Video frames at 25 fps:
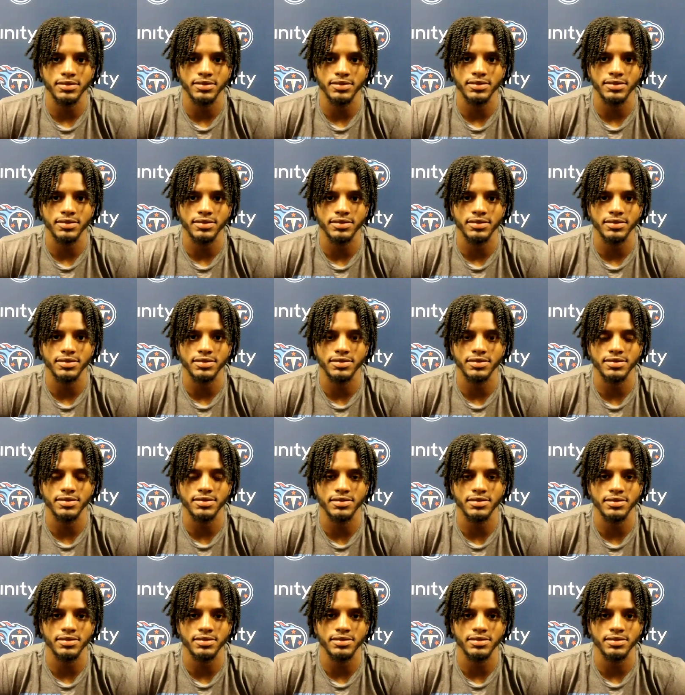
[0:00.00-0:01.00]

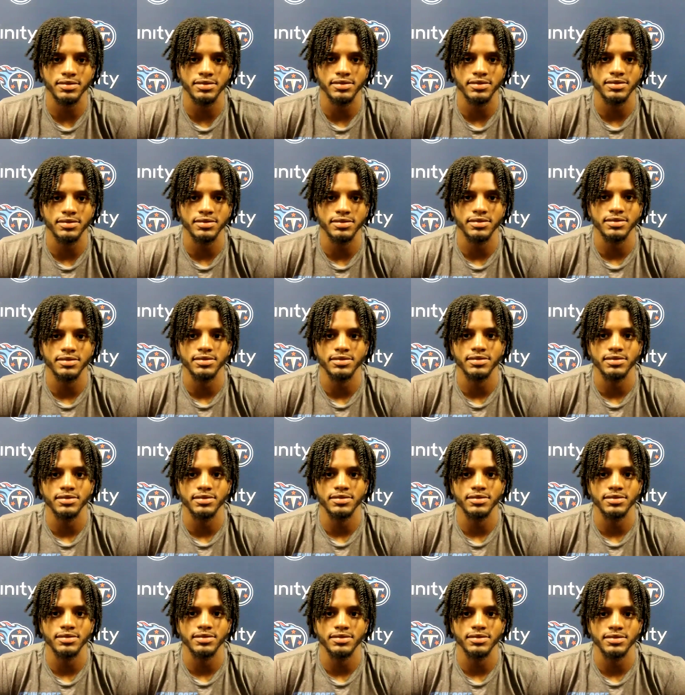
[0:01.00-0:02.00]

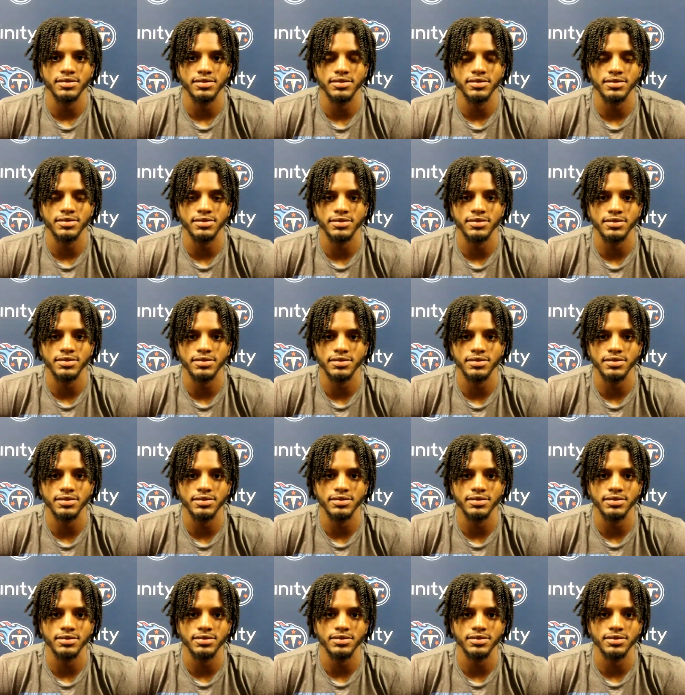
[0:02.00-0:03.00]

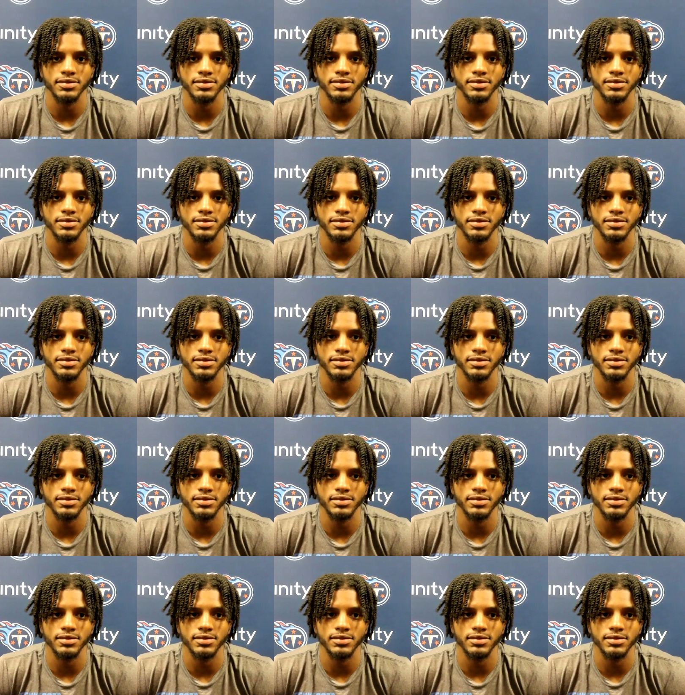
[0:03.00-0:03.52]
(no one is talking)